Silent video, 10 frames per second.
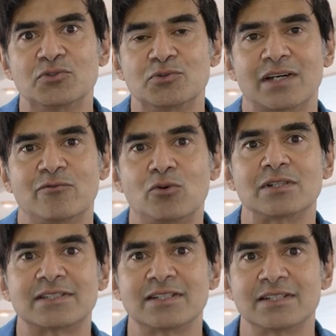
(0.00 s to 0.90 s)
you to have
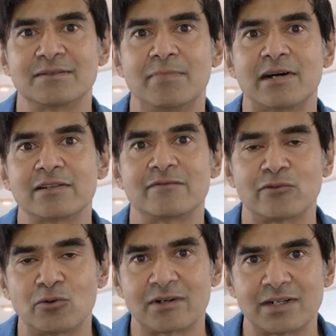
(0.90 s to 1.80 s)
altered bowel
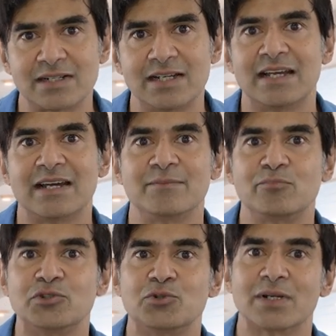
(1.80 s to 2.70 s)
flora and
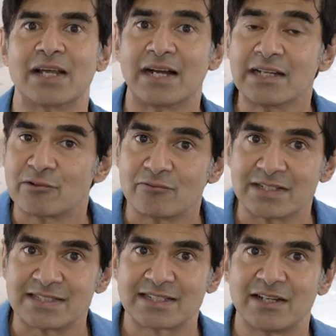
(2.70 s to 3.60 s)
put you at higher
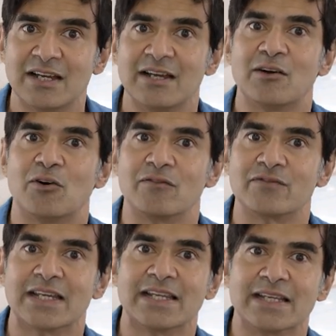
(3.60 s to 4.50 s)
risk
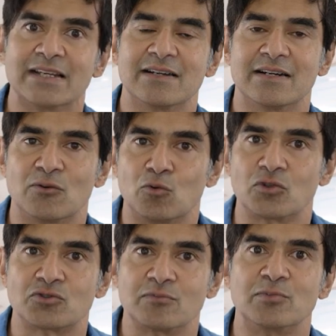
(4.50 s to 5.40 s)
of getting
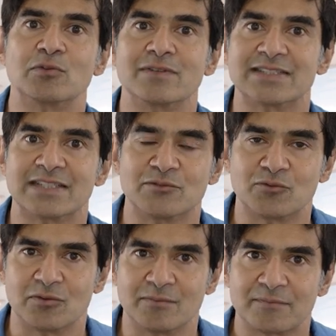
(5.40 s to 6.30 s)
autobrewery
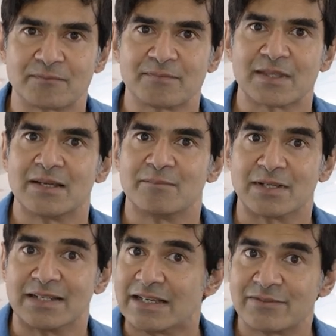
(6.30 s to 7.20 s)
syndrome.
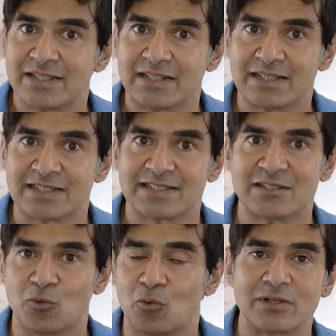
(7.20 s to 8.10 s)
But nevertheless,
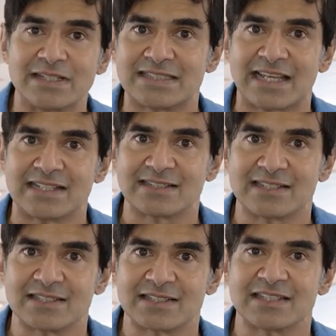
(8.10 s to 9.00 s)
in all these
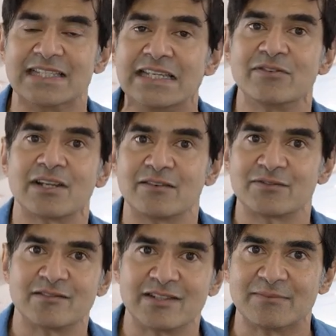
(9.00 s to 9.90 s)
cases, even
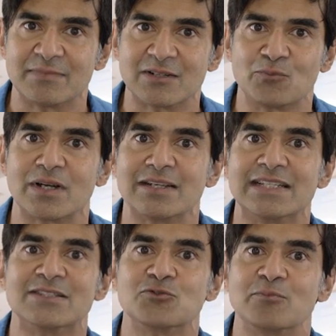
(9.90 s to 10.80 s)
after treatment, one
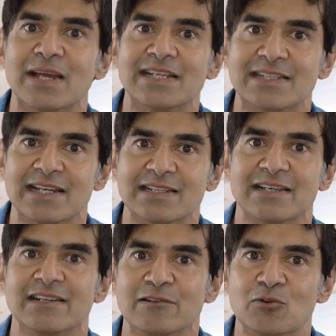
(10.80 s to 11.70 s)
needs to maintain
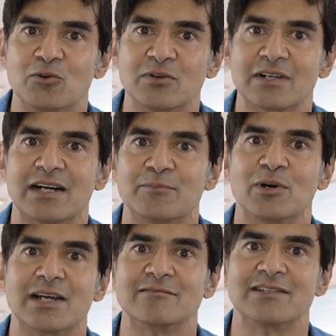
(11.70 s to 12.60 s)
a low
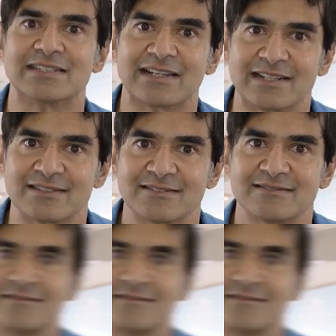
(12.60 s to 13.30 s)
carbohydrate diet.